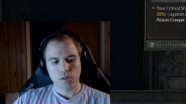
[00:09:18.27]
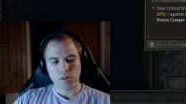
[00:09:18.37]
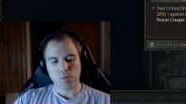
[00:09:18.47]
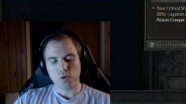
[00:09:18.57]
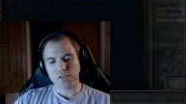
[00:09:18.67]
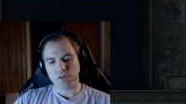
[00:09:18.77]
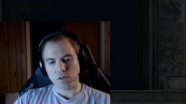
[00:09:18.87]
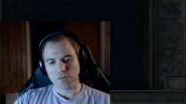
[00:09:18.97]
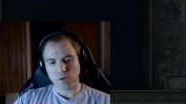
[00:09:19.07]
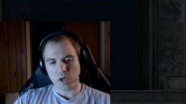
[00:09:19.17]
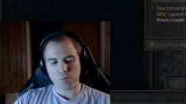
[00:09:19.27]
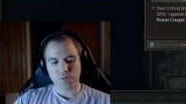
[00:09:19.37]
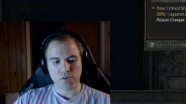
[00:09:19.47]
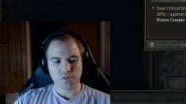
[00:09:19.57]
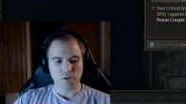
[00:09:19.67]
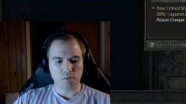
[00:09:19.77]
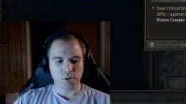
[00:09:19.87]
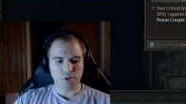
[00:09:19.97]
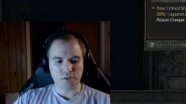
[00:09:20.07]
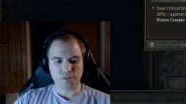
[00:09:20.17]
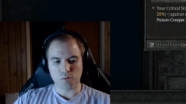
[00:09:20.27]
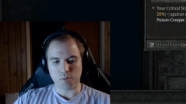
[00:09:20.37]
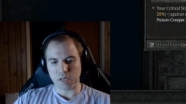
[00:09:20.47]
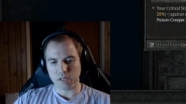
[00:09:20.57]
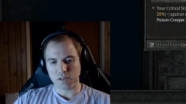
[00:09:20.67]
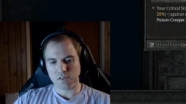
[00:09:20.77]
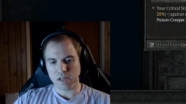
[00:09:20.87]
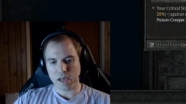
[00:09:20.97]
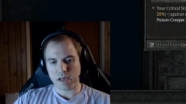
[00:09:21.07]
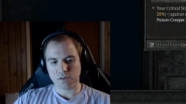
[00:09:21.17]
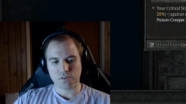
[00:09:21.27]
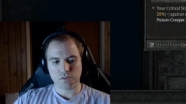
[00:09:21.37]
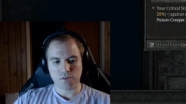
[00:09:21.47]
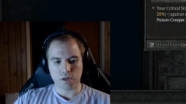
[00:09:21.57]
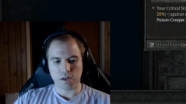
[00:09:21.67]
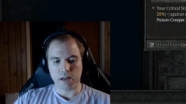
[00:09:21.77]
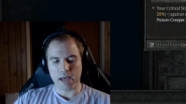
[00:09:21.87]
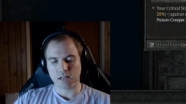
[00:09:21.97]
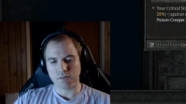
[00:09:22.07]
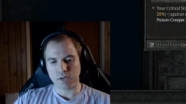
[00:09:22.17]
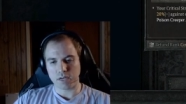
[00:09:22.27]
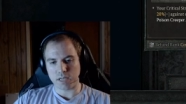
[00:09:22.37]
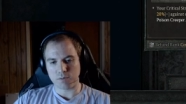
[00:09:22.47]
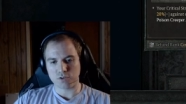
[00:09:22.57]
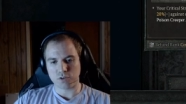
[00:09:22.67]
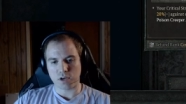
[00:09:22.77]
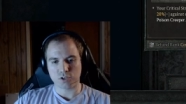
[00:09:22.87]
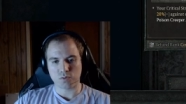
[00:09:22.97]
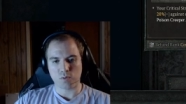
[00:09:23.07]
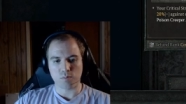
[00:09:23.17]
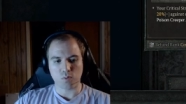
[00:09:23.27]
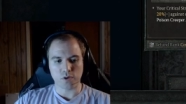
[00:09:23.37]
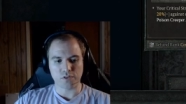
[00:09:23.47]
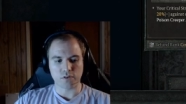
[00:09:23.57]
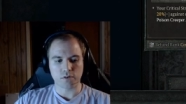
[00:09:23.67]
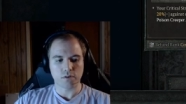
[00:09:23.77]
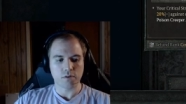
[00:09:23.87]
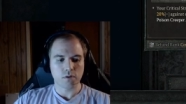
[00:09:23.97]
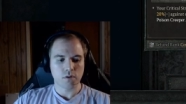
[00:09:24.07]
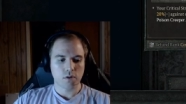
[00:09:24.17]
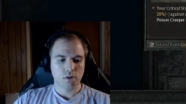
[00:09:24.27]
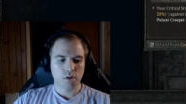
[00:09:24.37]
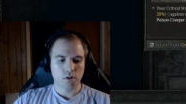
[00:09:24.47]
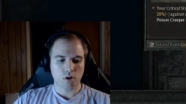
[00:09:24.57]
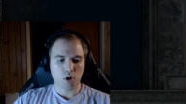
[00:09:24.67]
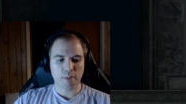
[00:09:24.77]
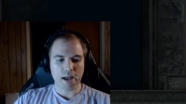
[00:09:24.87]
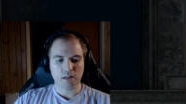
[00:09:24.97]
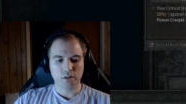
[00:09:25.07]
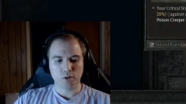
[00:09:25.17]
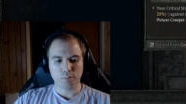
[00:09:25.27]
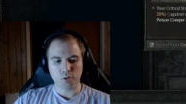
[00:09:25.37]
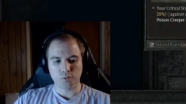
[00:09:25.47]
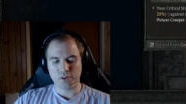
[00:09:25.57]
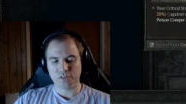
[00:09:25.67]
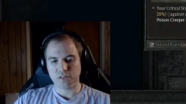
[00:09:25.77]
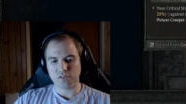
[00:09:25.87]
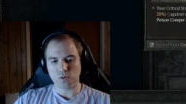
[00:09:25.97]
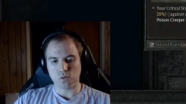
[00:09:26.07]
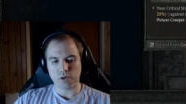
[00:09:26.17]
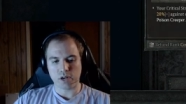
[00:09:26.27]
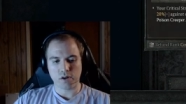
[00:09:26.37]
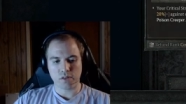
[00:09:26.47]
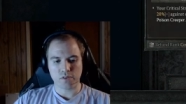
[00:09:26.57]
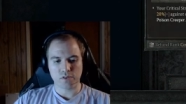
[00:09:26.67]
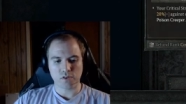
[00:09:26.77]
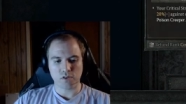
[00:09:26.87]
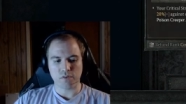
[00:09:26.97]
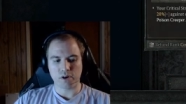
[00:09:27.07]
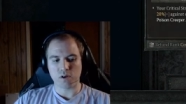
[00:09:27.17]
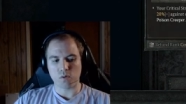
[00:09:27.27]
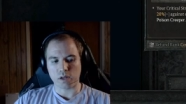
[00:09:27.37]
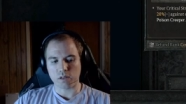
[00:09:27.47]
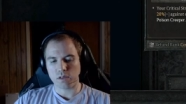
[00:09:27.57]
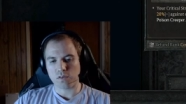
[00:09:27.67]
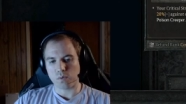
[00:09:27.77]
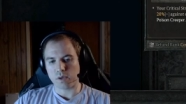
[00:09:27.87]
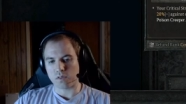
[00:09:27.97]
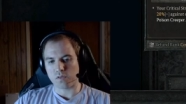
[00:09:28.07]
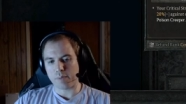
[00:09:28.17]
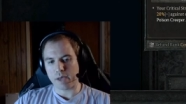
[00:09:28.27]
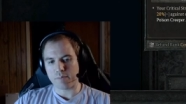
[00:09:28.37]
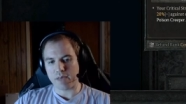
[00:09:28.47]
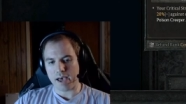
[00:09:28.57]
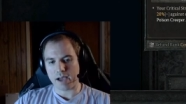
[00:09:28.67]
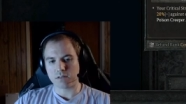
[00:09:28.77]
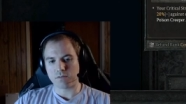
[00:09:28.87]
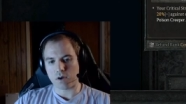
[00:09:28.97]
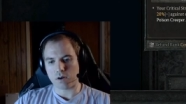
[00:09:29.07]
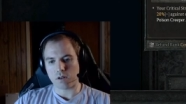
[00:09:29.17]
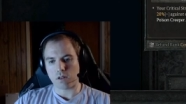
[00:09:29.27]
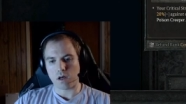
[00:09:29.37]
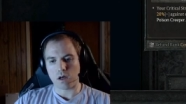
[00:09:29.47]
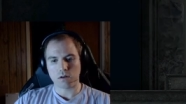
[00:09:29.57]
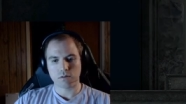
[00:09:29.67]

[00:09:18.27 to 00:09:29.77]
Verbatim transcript: The poison also helps us to build disobedience stacks and activate damage reduction while poisoned. Our pack leader boon resets the cooldown on this skill very quickly so we can spam the active on it a lot.